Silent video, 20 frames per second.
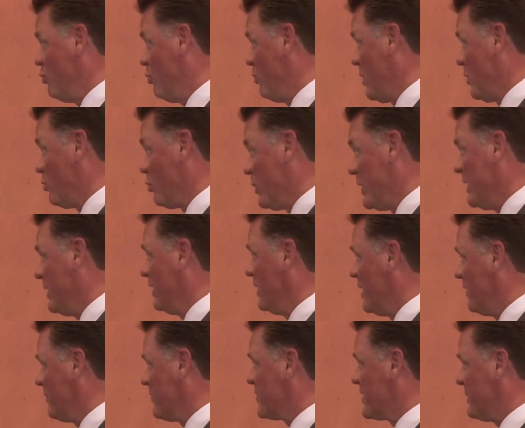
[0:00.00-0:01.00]
a real
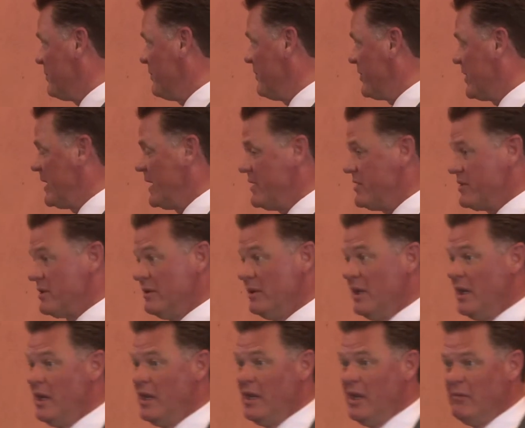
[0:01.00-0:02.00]
oversimplification.
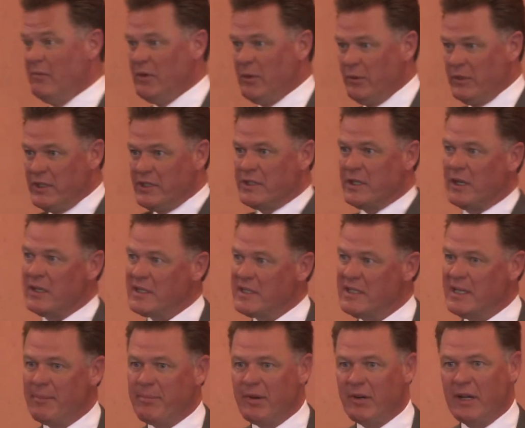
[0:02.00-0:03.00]
But when you start
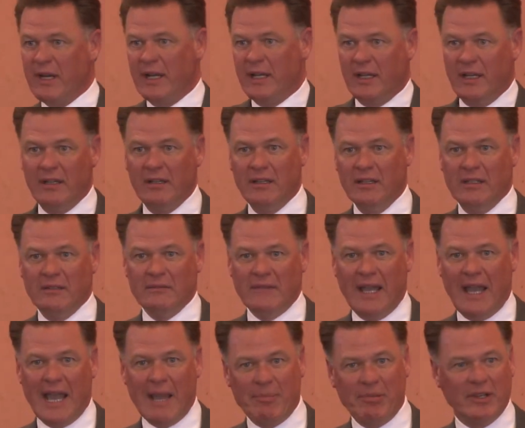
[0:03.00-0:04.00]
separating
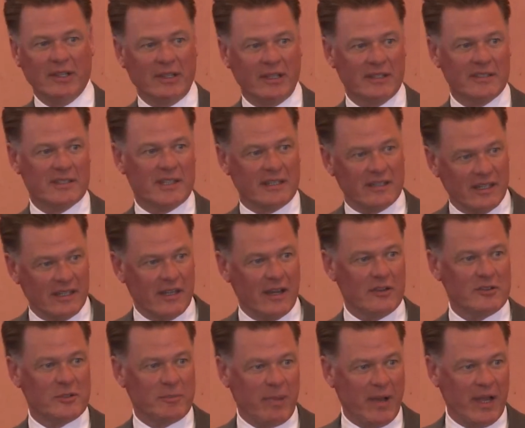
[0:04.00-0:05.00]
applicants into
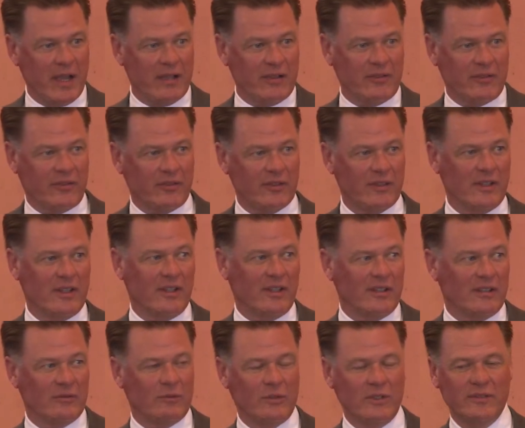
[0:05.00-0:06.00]
those piles,
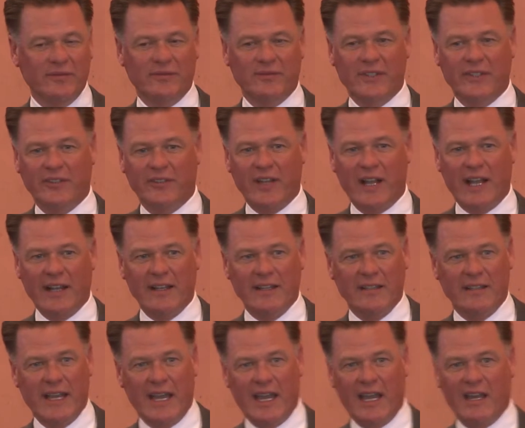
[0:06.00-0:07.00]
we've
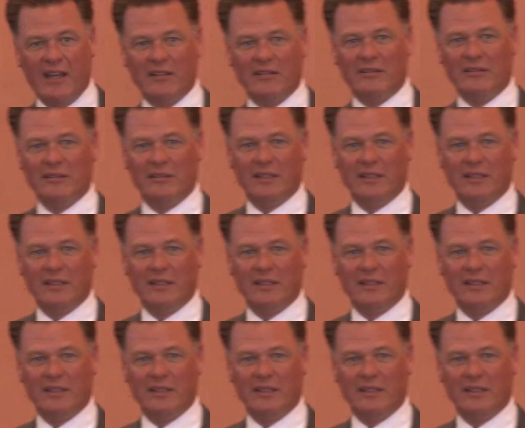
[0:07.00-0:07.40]
decided that